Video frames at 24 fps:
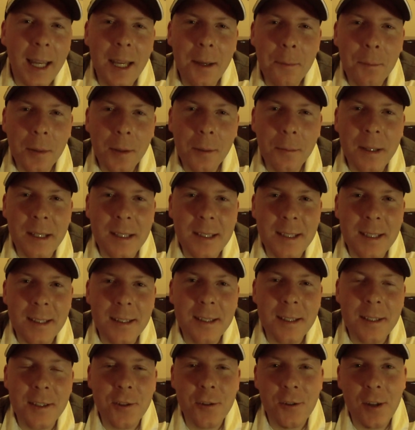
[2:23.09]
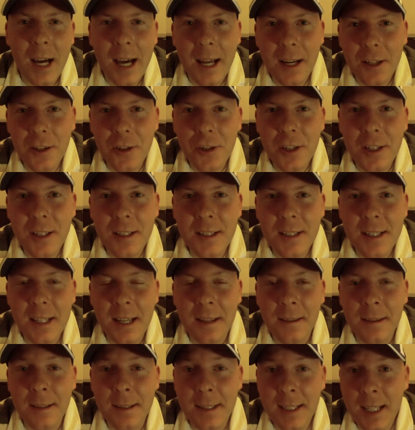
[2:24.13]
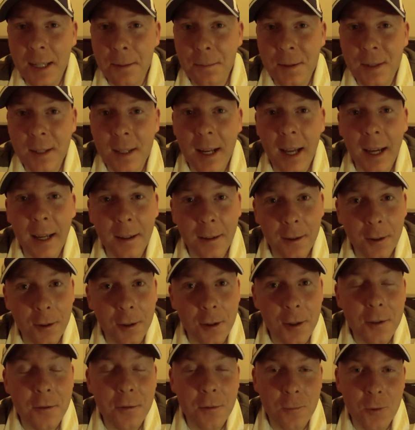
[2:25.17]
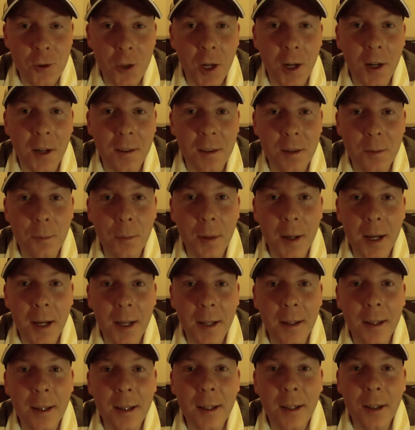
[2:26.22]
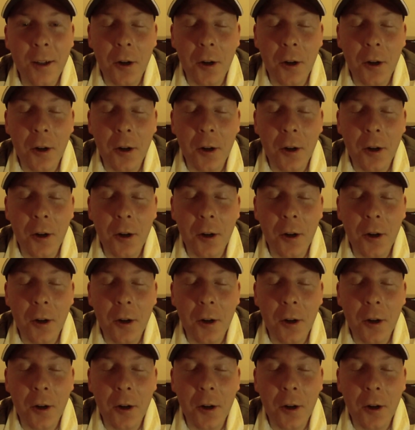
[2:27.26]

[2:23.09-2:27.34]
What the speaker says: implemented the strategies and the tips that I had learned from Jonathan Budd